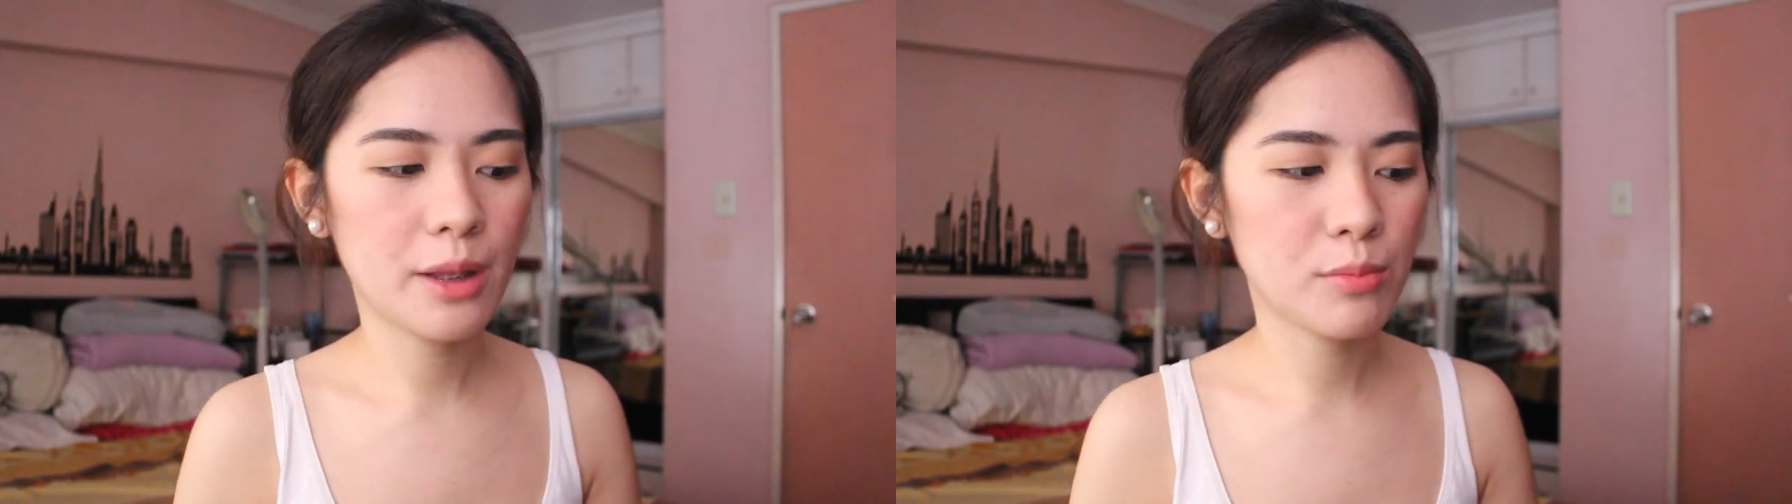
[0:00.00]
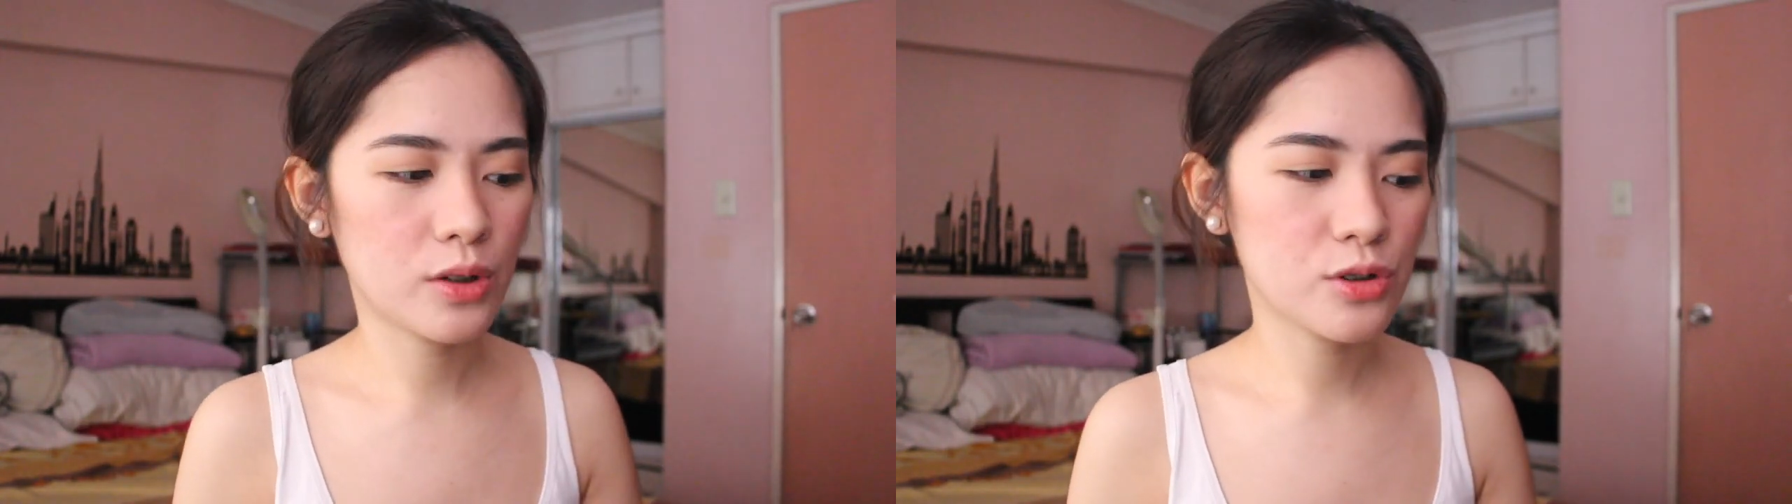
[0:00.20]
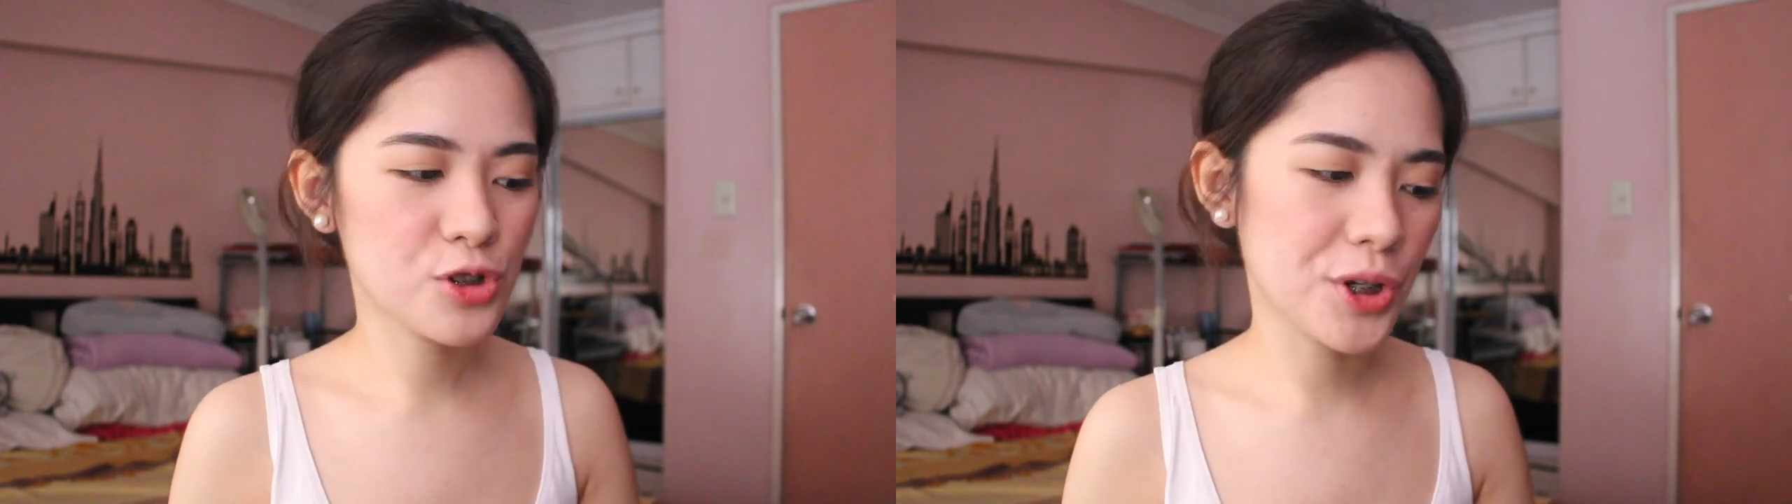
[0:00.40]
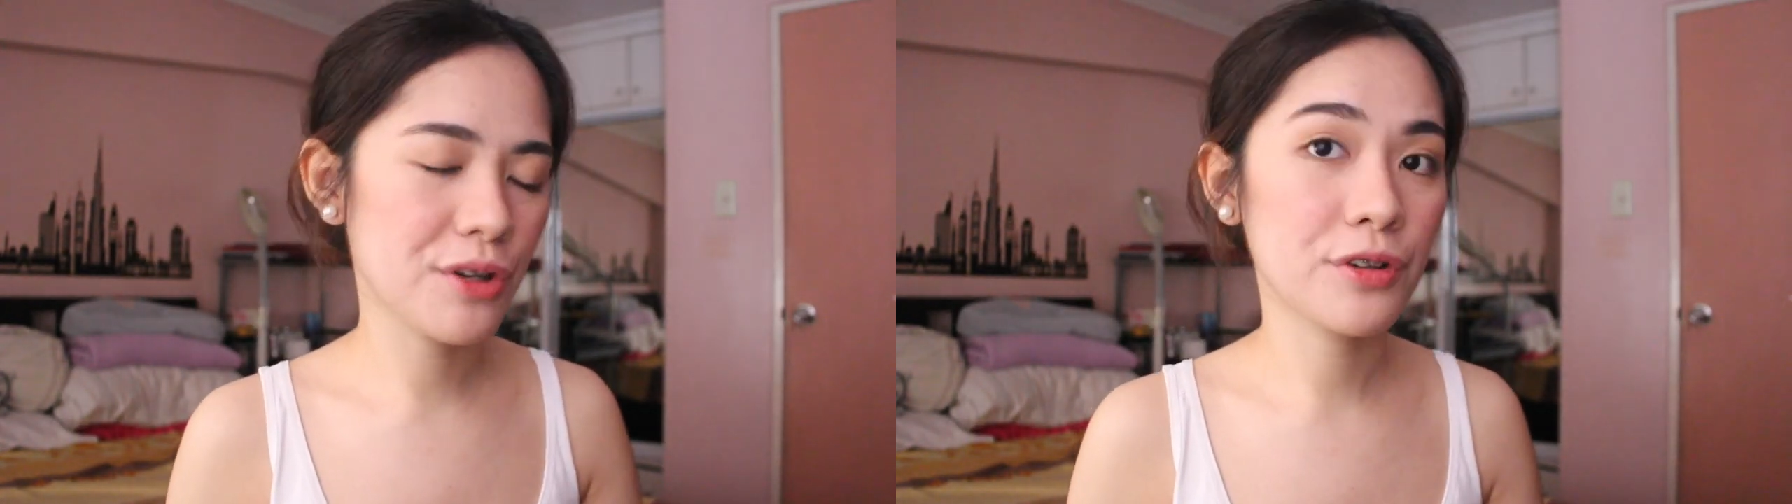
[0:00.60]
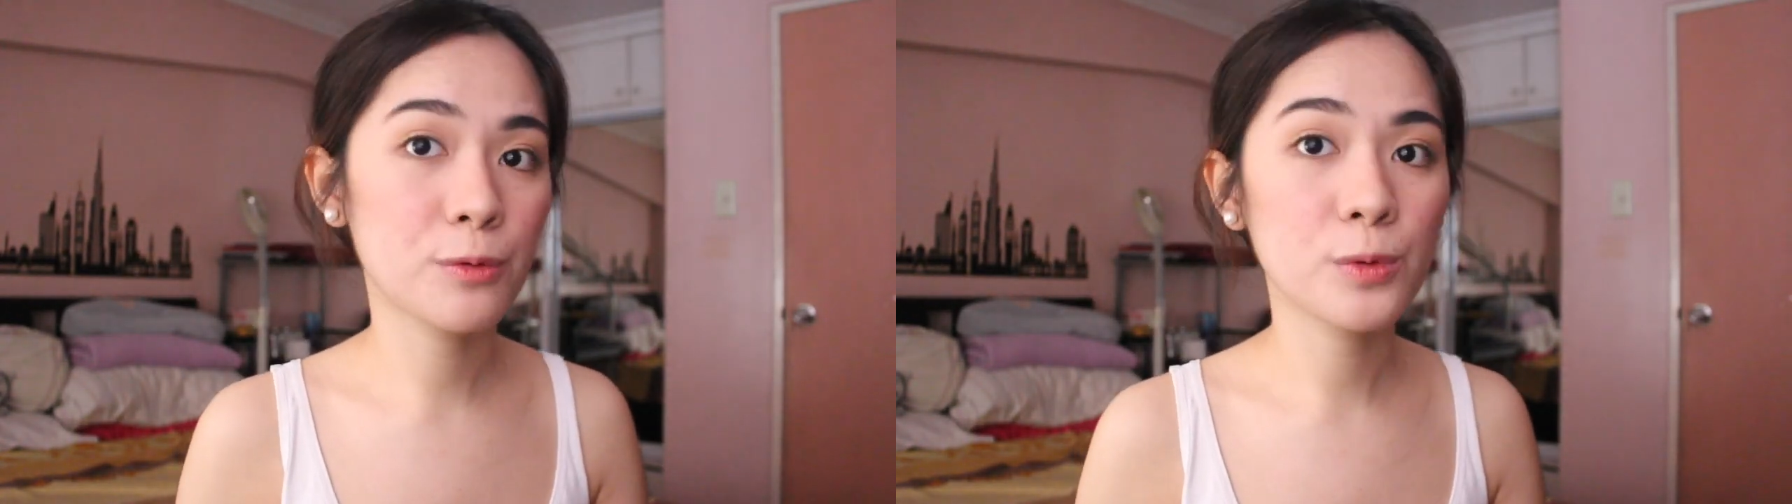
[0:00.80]
I'm not sure
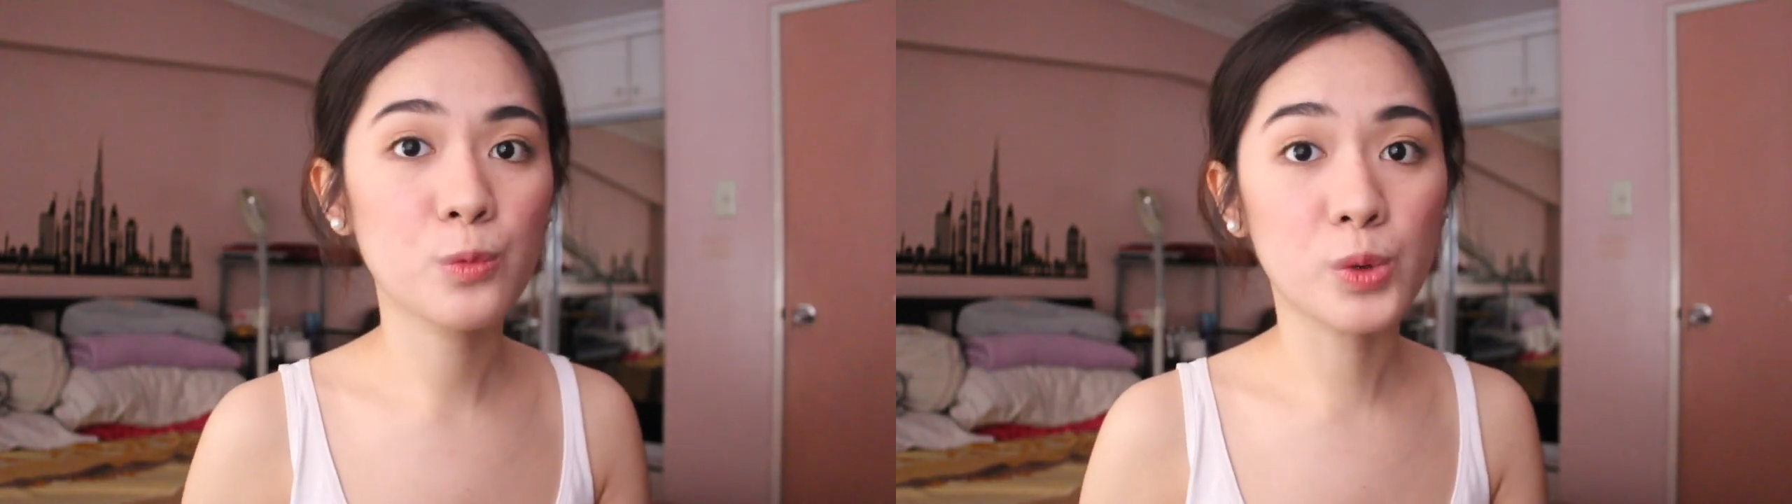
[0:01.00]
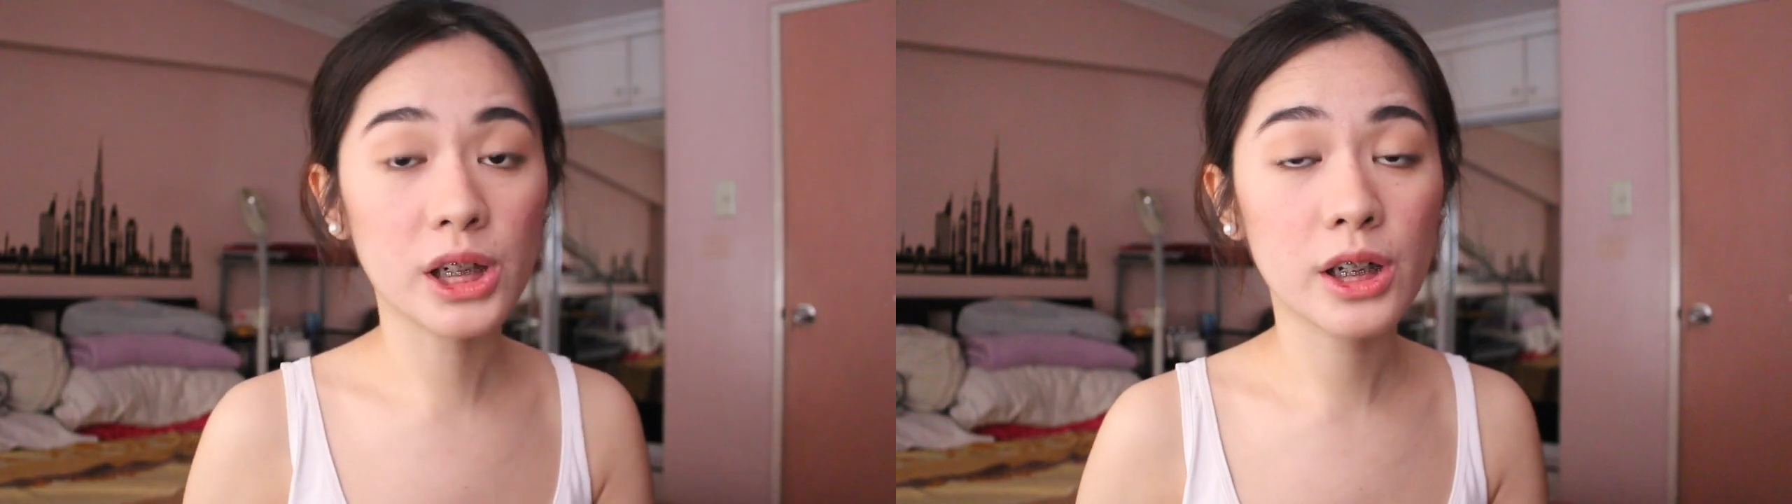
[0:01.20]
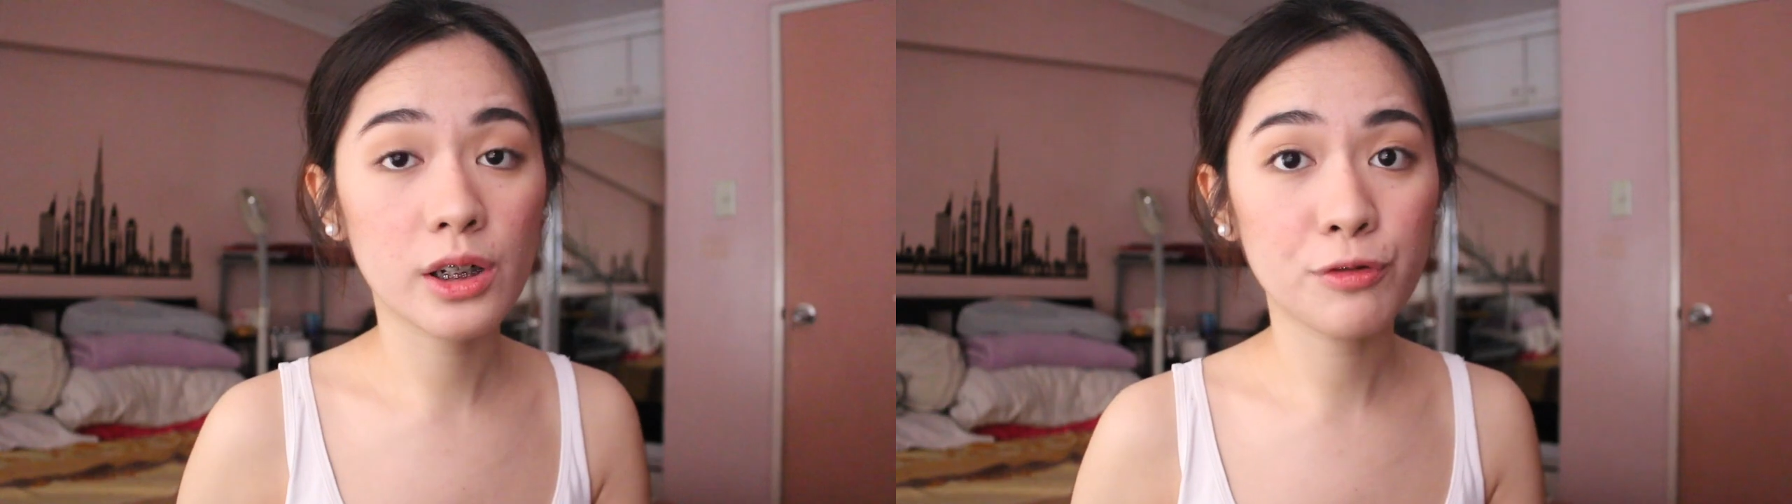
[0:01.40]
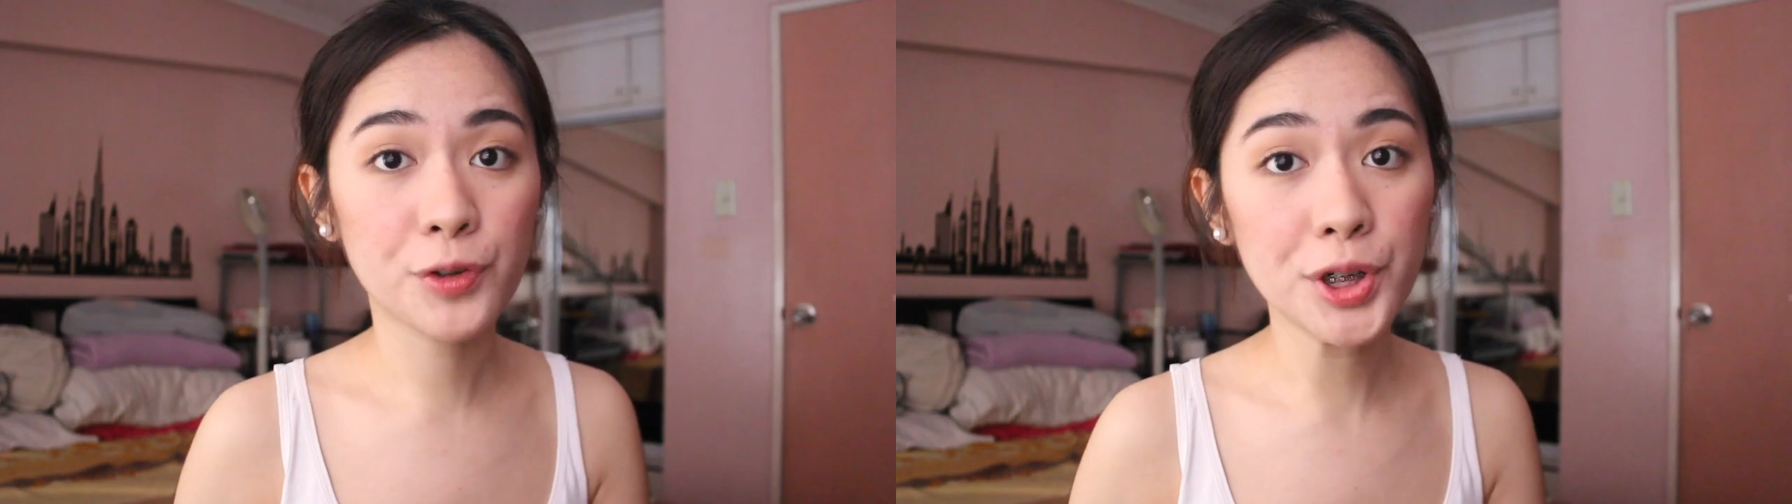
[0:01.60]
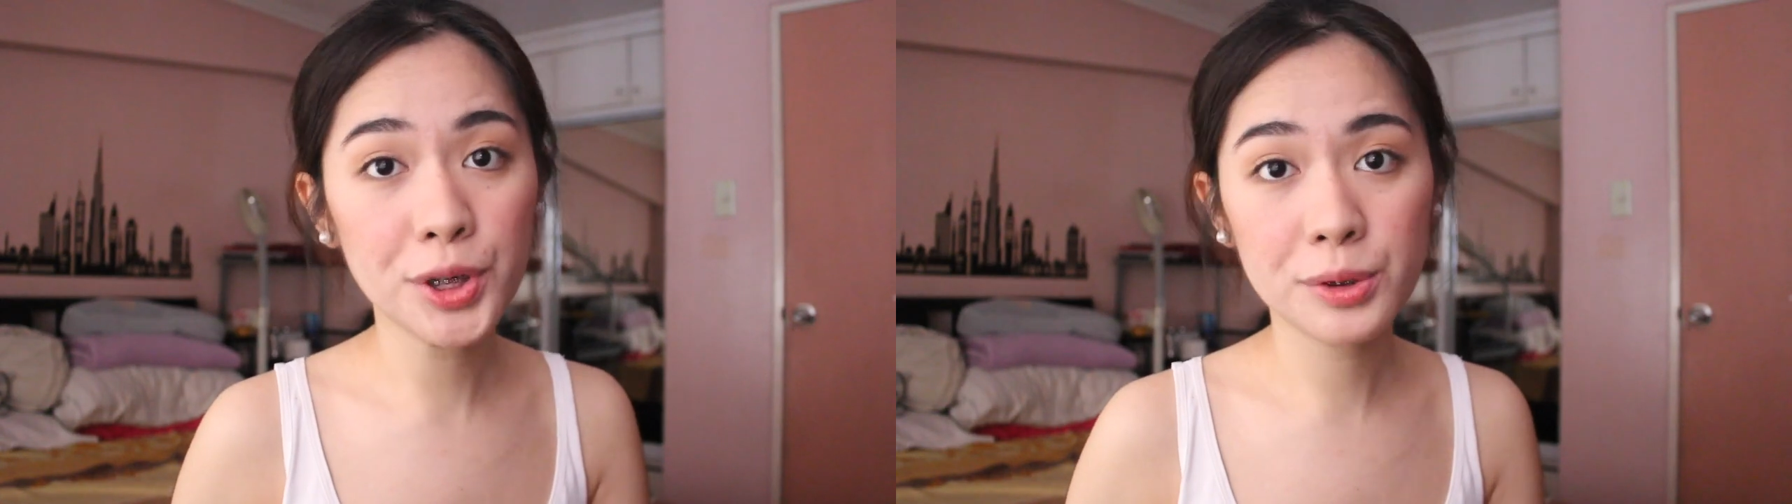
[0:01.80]
if it would work
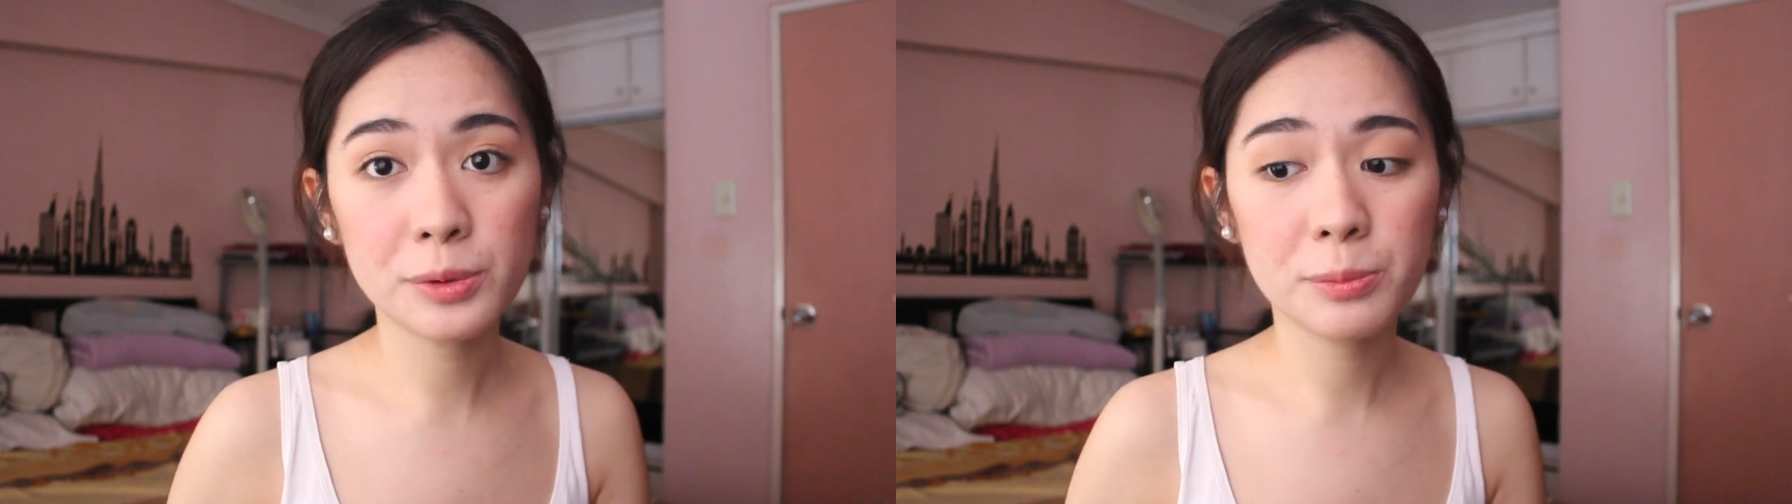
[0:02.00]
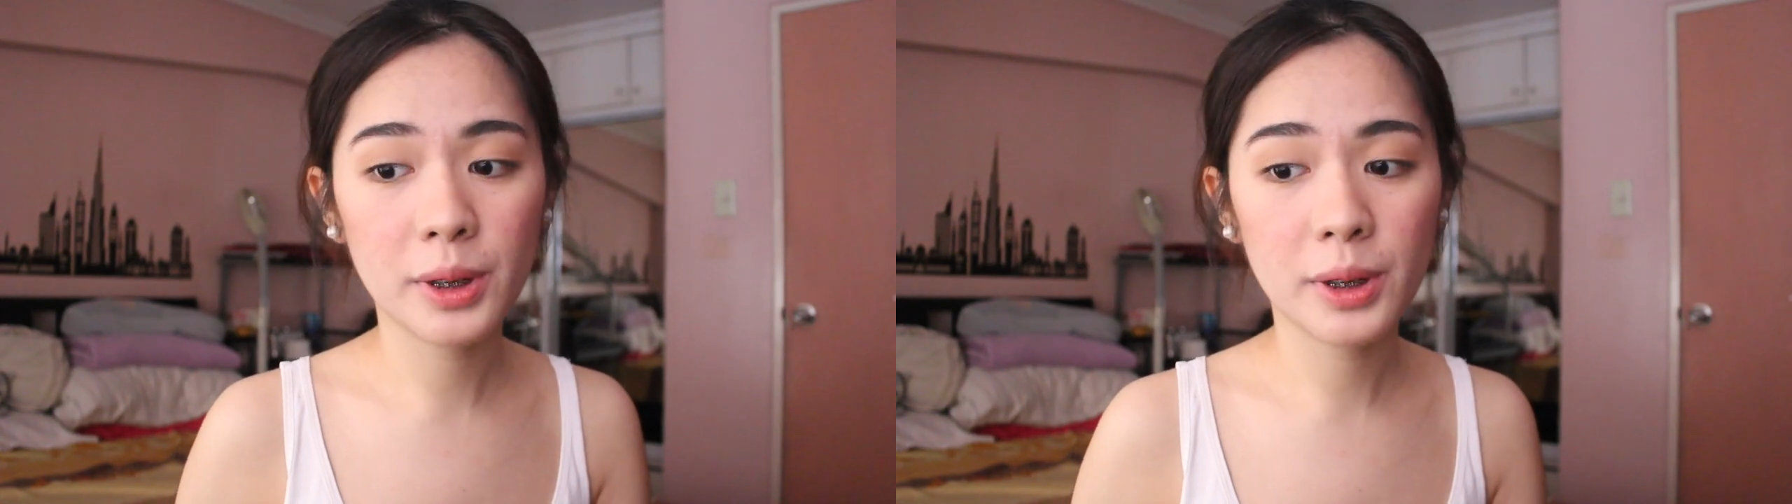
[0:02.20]
for you,